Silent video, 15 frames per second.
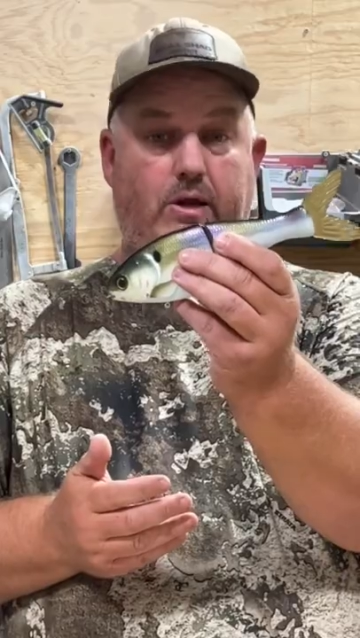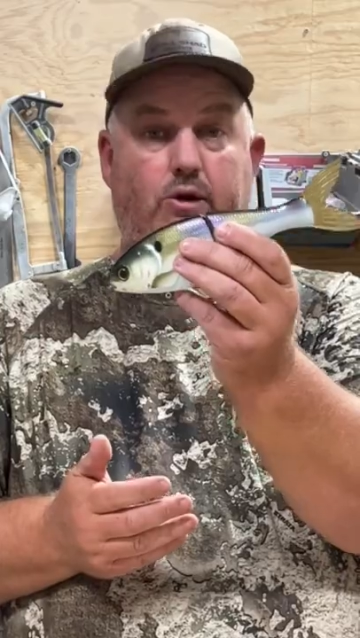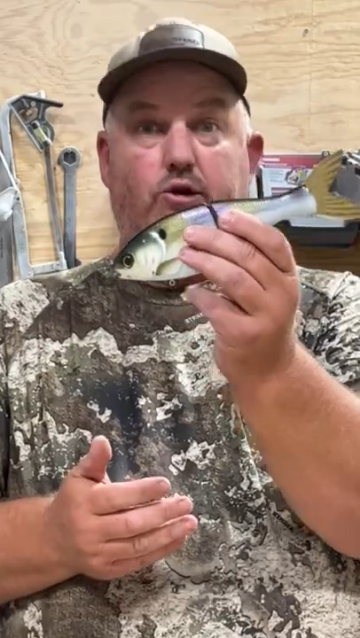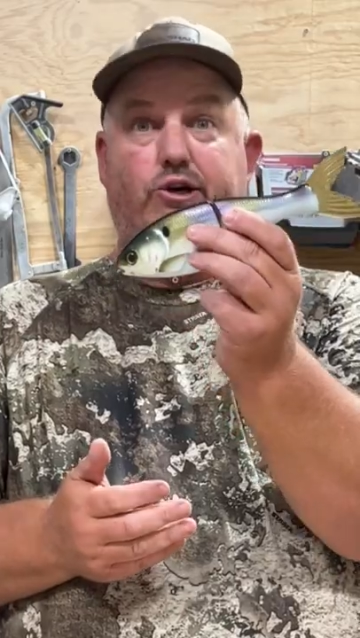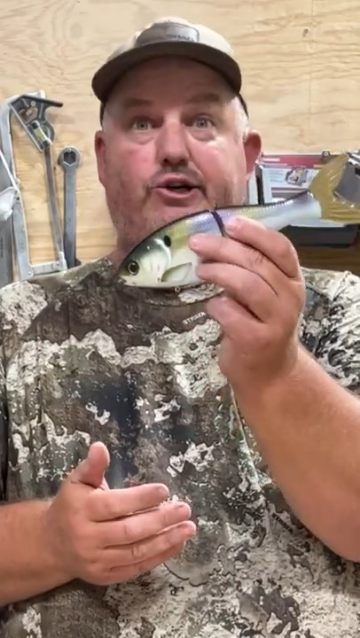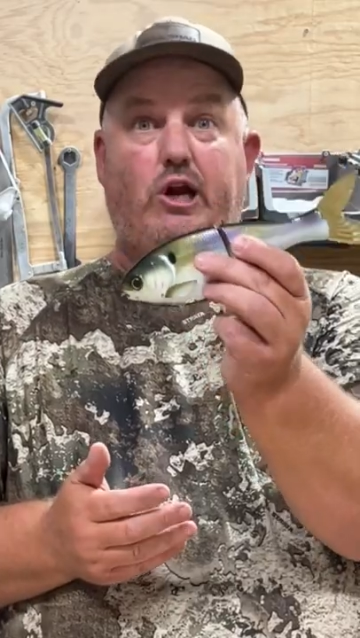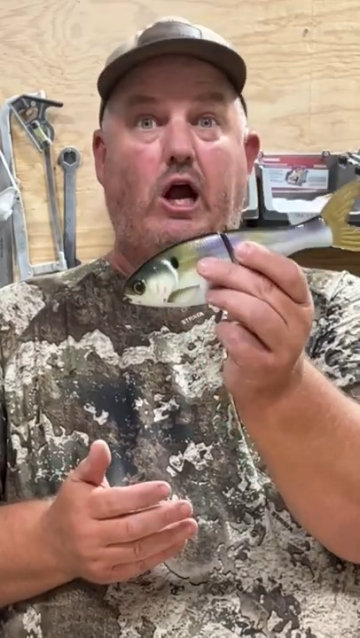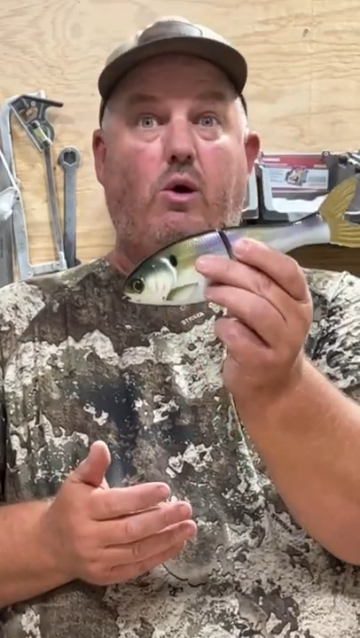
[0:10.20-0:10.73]
you're
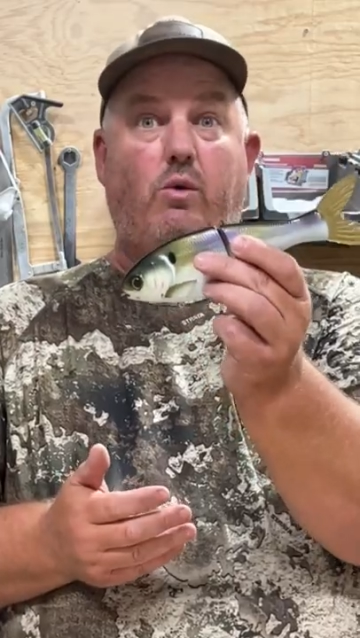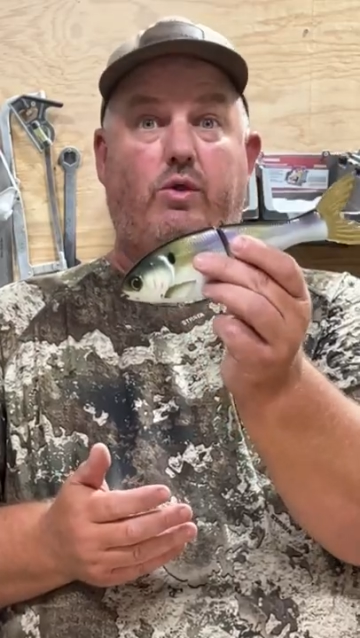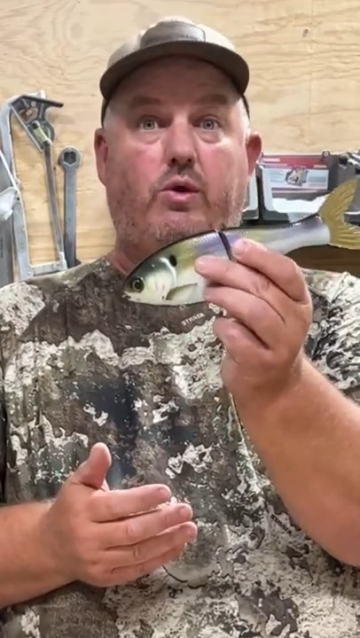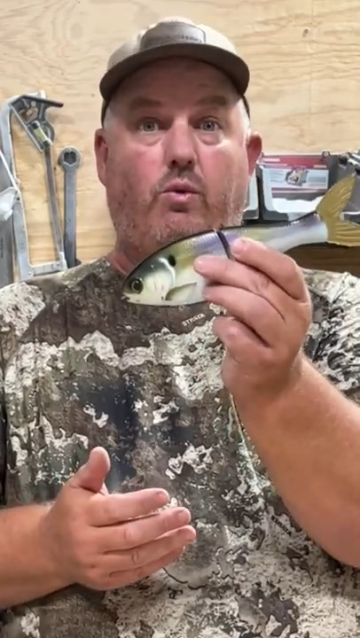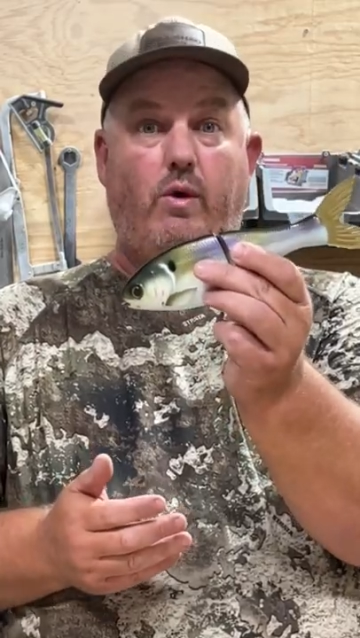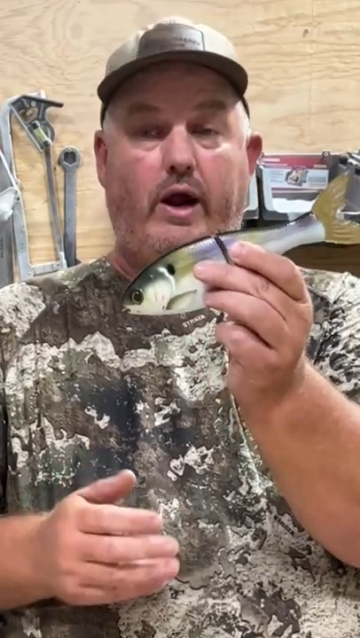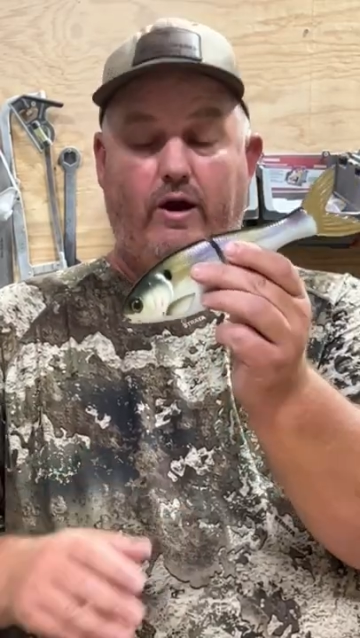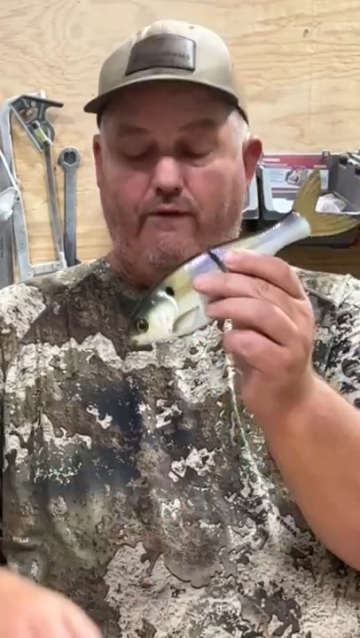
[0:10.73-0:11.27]
stuck with the
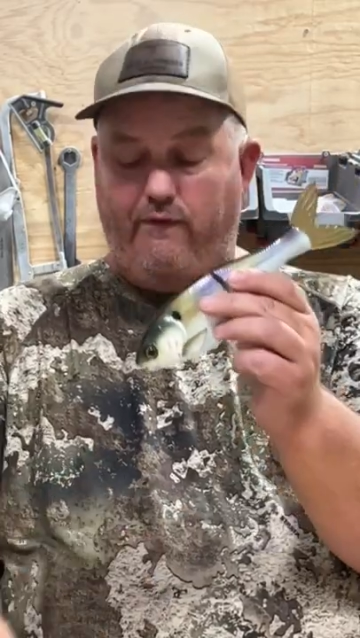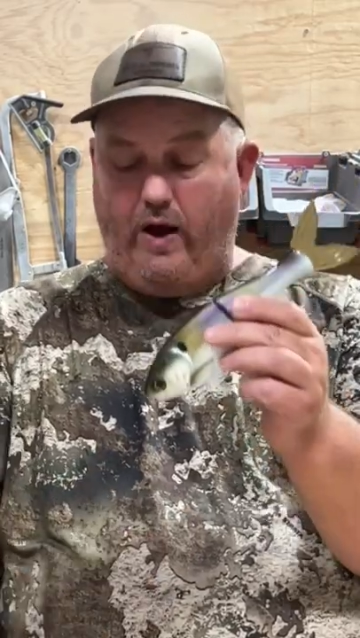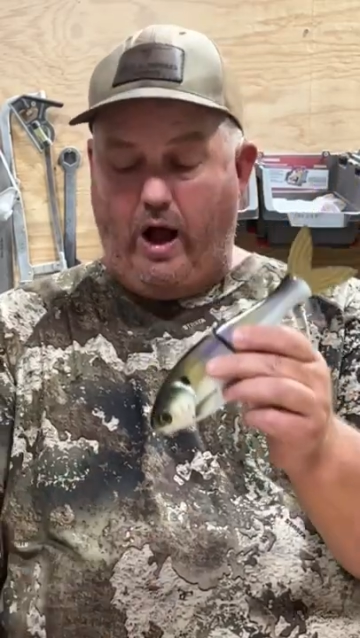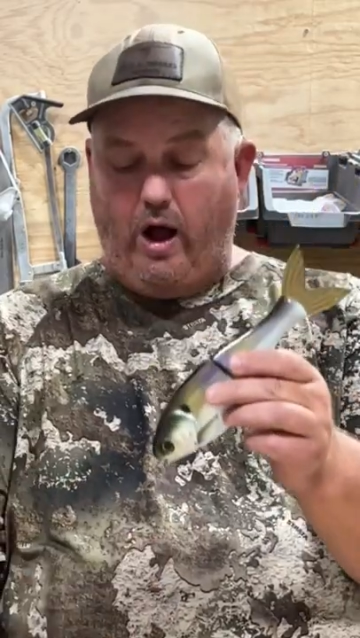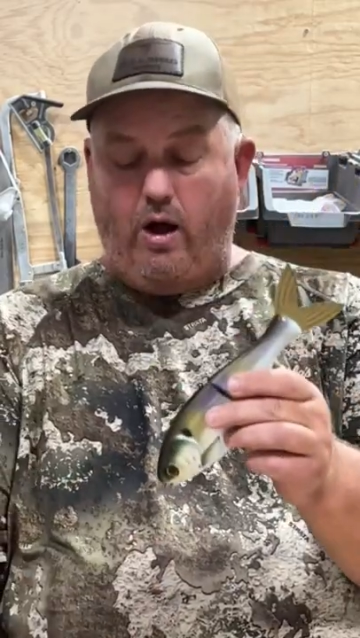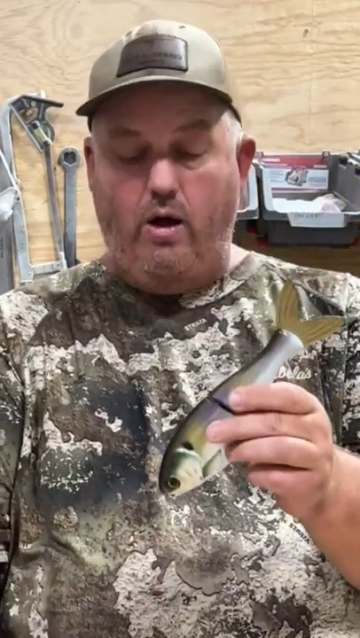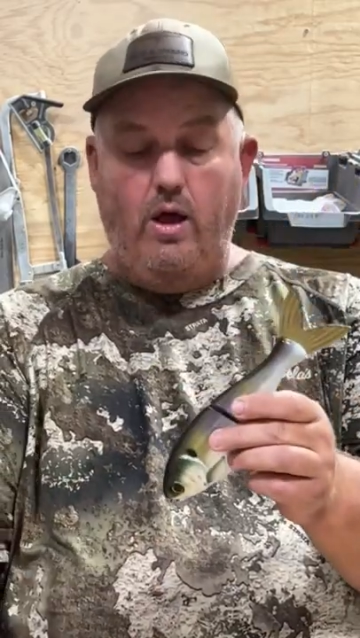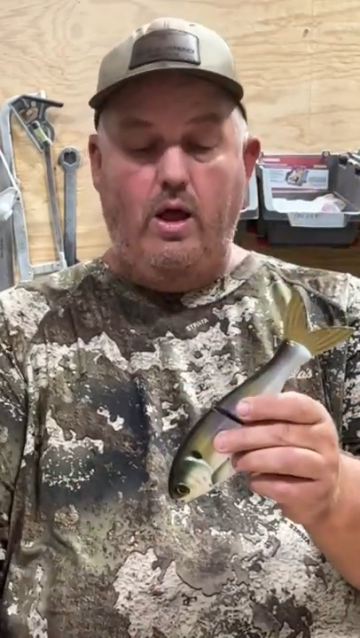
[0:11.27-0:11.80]
rate of
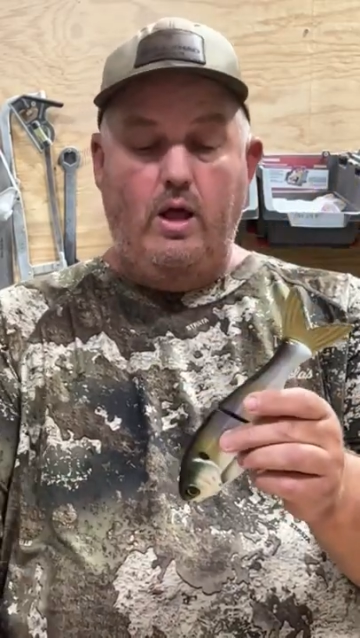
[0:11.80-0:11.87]
fall.